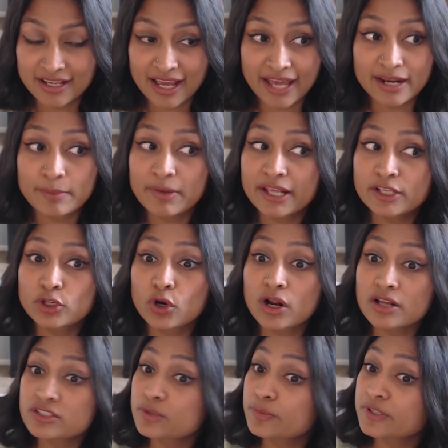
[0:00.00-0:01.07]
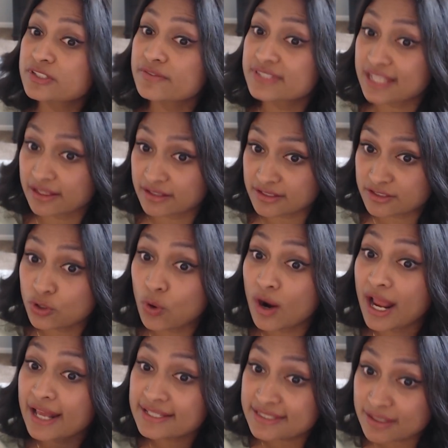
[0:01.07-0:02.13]
And I'm like, your customers have said this. Your
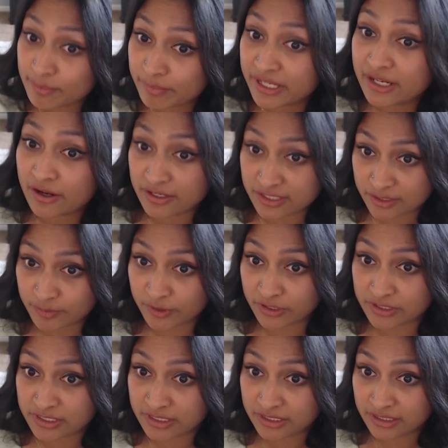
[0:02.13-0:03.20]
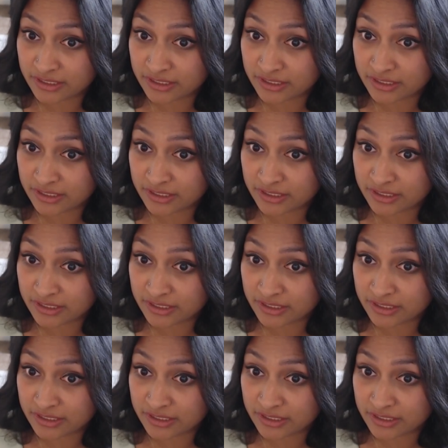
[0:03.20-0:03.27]
SMB customers,